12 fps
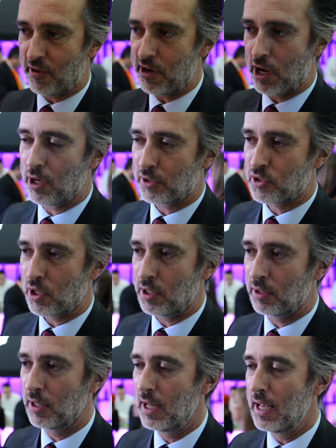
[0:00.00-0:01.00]
very hard
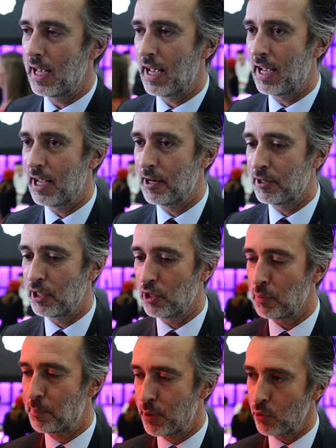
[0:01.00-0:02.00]
sell, and
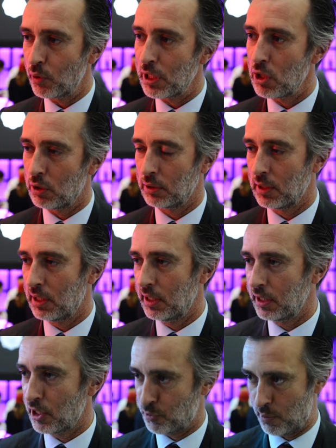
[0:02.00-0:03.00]
purely
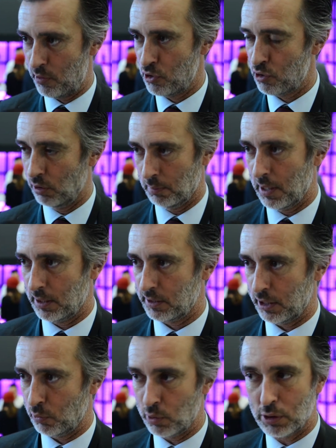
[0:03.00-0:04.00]
online aspirational
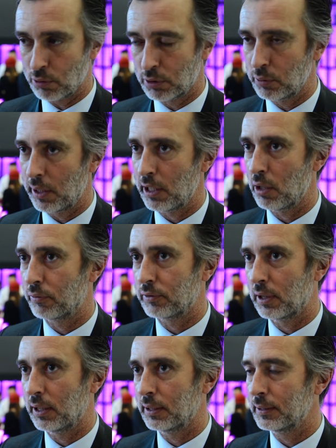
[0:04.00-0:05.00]
marketing. We don't do any
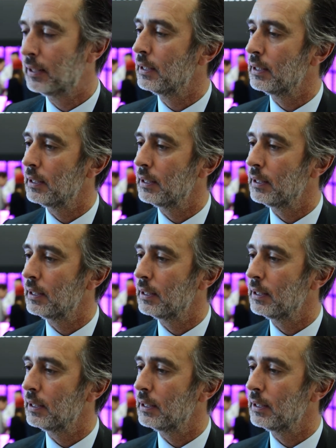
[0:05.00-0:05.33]
offline